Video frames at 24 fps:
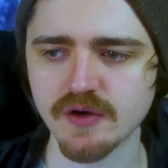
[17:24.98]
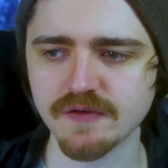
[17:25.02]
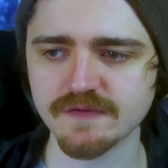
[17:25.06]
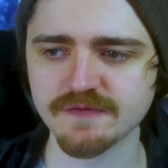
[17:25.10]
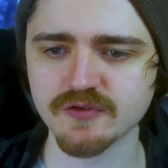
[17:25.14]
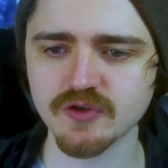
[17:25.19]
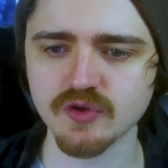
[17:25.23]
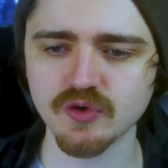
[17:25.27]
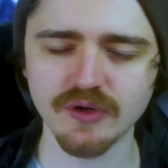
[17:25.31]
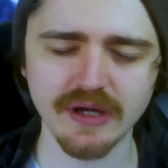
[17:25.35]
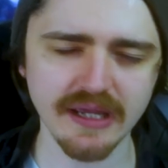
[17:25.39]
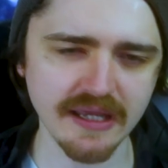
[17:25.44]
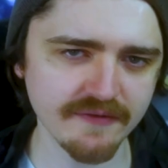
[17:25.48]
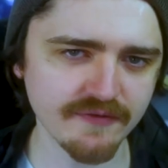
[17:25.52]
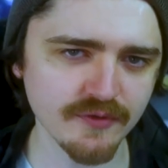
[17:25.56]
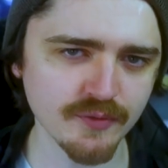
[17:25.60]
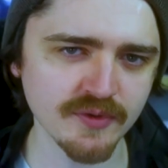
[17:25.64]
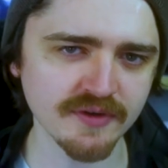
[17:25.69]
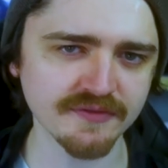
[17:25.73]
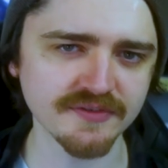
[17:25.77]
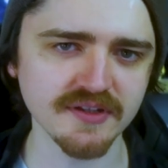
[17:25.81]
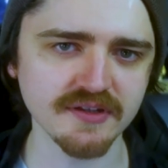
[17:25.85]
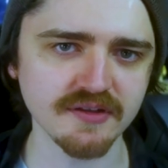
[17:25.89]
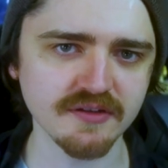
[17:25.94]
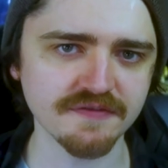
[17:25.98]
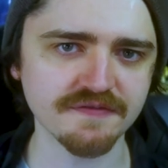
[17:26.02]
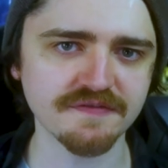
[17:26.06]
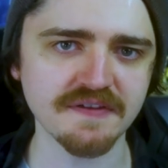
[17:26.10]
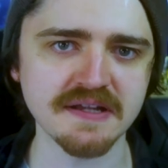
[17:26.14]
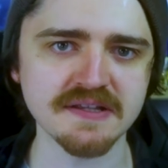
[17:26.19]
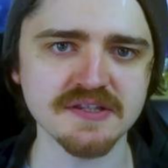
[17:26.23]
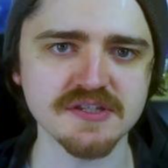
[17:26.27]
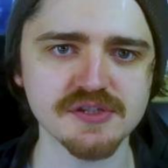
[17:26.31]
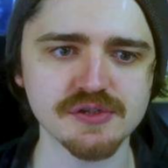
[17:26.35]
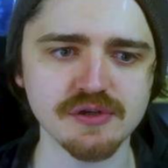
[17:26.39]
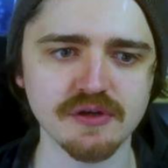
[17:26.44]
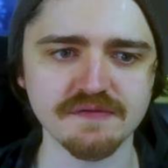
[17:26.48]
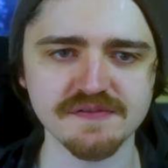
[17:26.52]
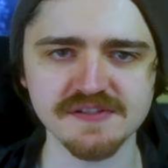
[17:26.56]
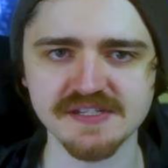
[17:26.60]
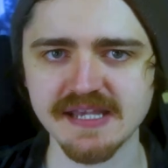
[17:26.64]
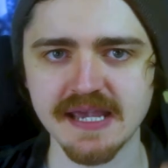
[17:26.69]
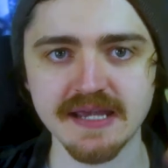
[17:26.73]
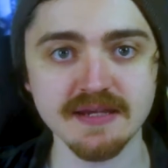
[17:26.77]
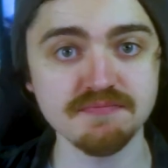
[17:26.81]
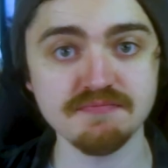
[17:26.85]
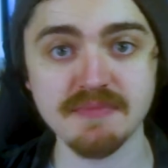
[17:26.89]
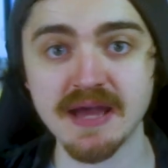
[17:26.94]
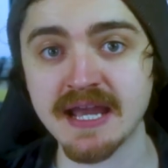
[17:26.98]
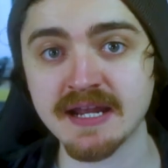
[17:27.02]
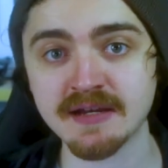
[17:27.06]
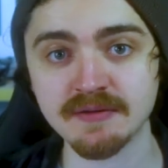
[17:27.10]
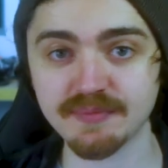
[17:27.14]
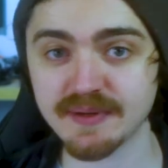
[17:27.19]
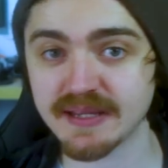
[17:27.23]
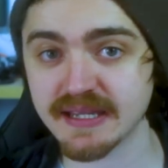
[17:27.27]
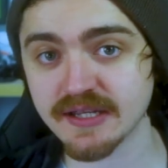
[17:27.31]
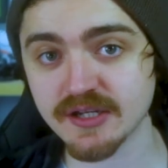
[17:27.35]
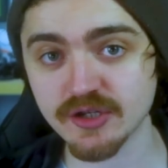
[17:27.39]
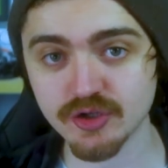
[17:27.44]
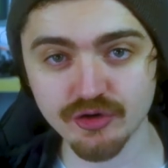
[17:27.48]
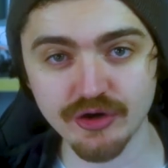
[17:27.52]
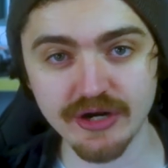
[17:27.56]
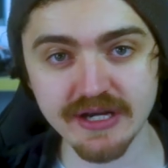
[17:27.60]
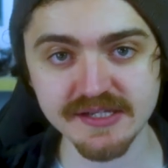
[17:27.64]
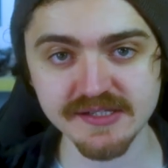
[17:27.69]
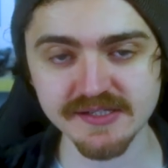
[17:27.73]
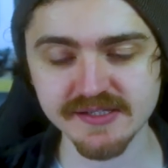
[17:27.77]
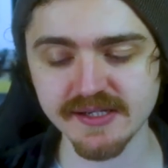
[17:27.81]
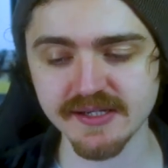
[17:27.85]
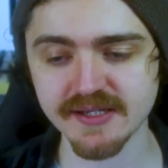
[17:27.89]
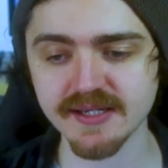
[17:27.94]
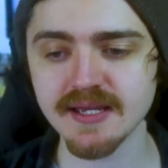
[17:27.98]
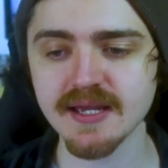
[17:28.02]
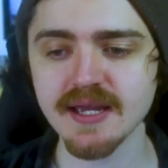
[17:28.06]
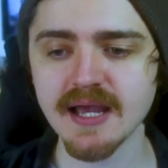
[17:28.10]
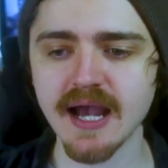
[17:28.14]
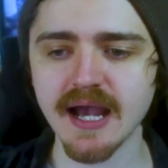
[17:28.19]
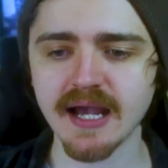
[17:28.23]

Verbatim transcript: overall, even with the defense of said man being crazy.